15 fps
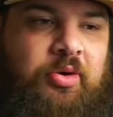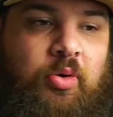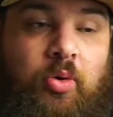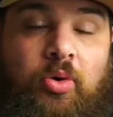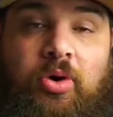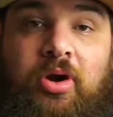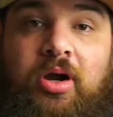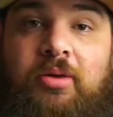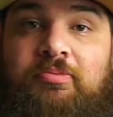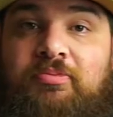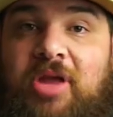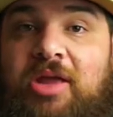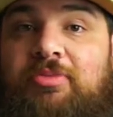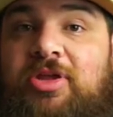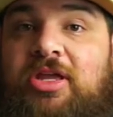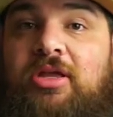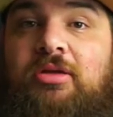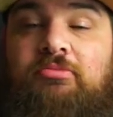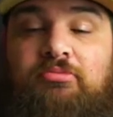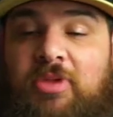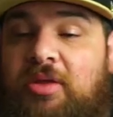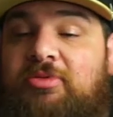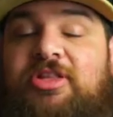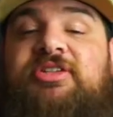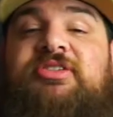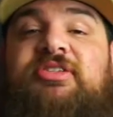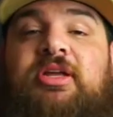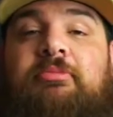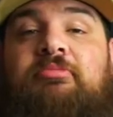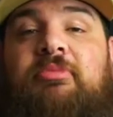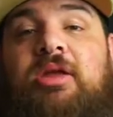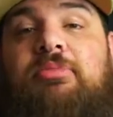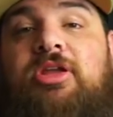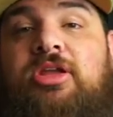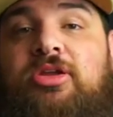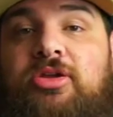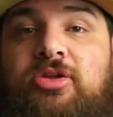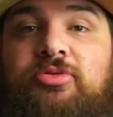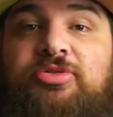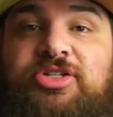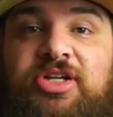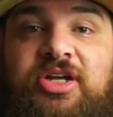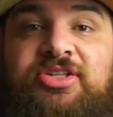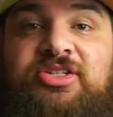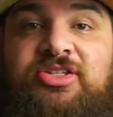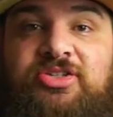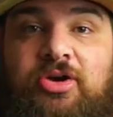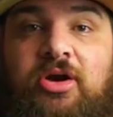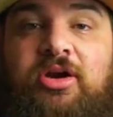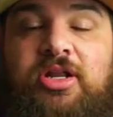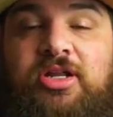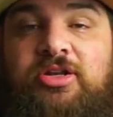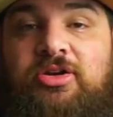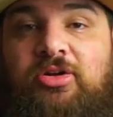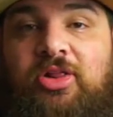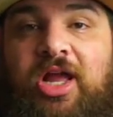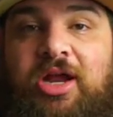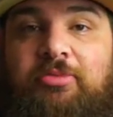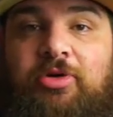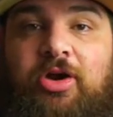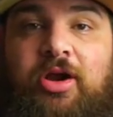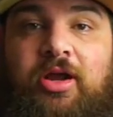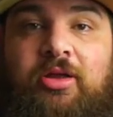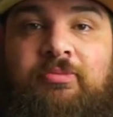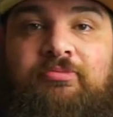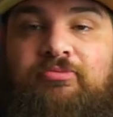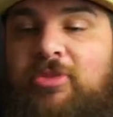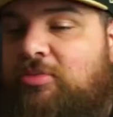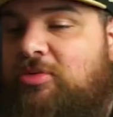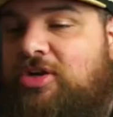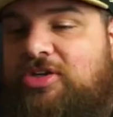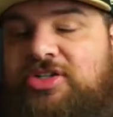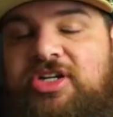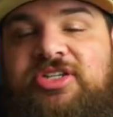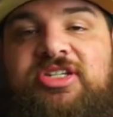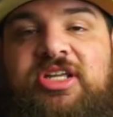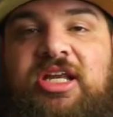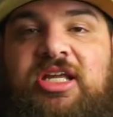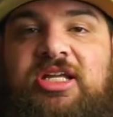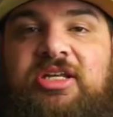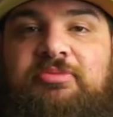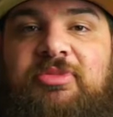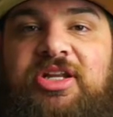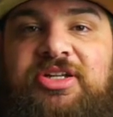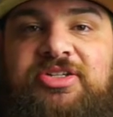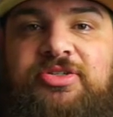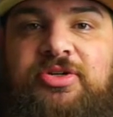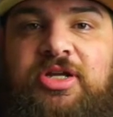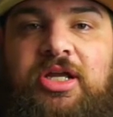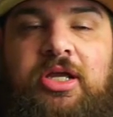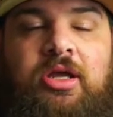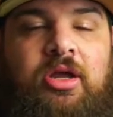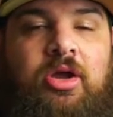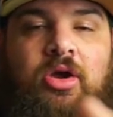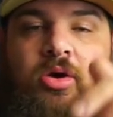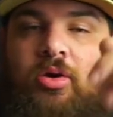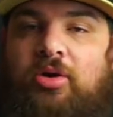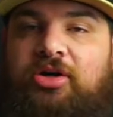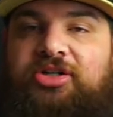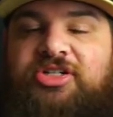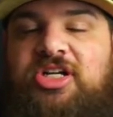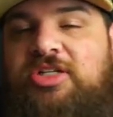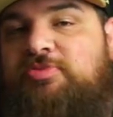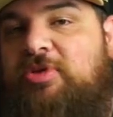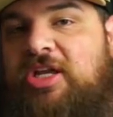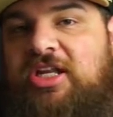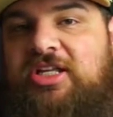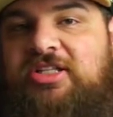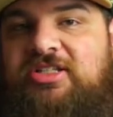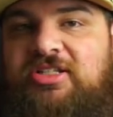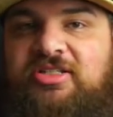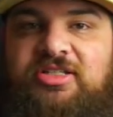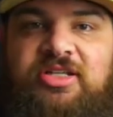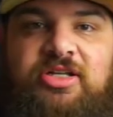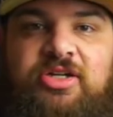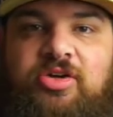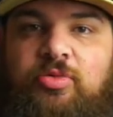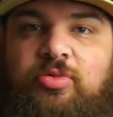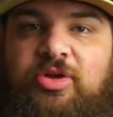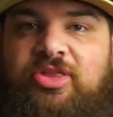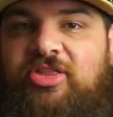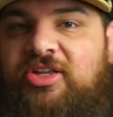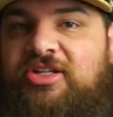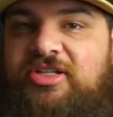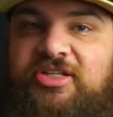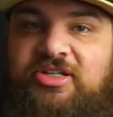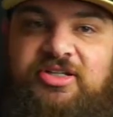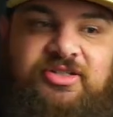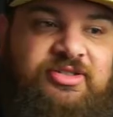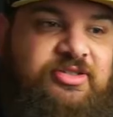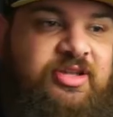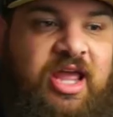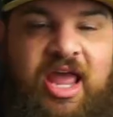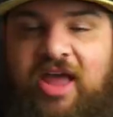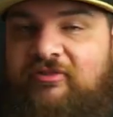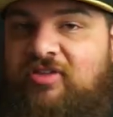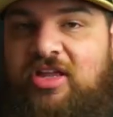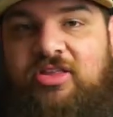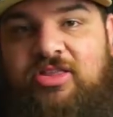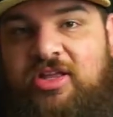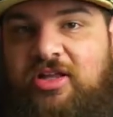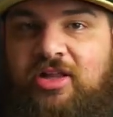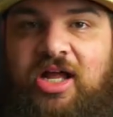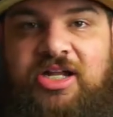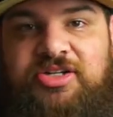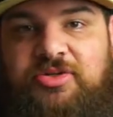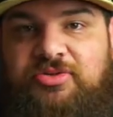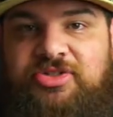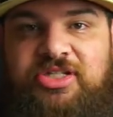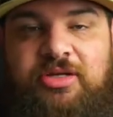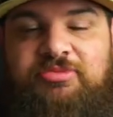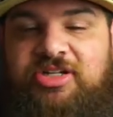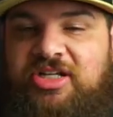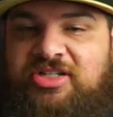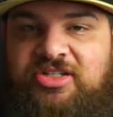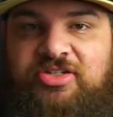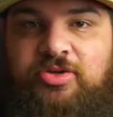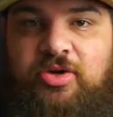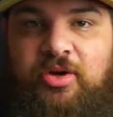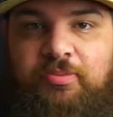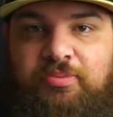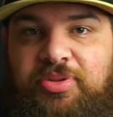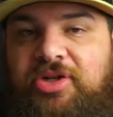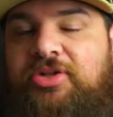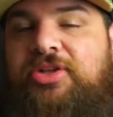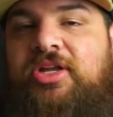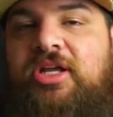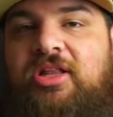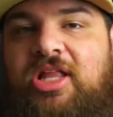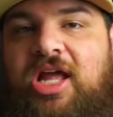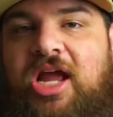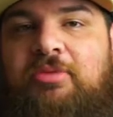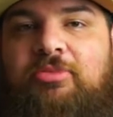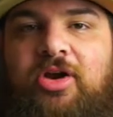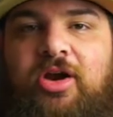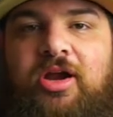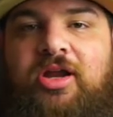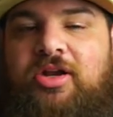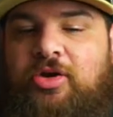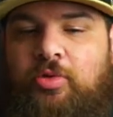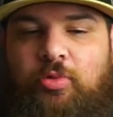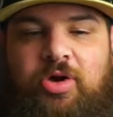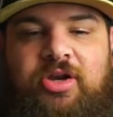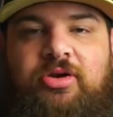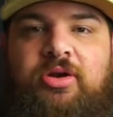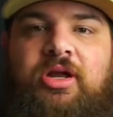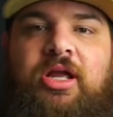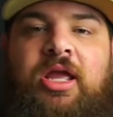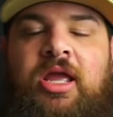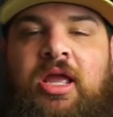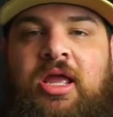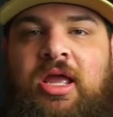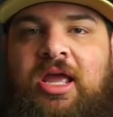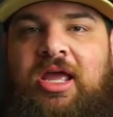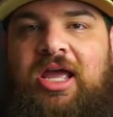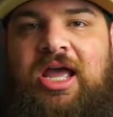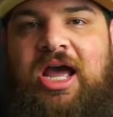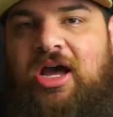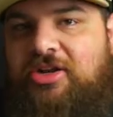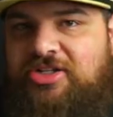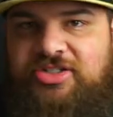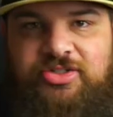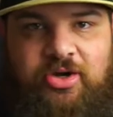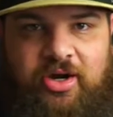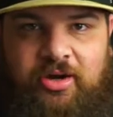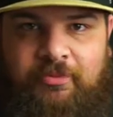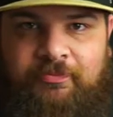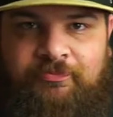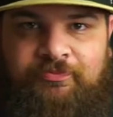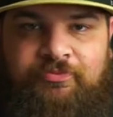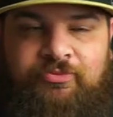Or maybe this is it. Maybe you just started your library. Maybe you're just getting into ministry or just beginning to deal with these heavy theological subjects. And so you're building a library and you're wondering how to start.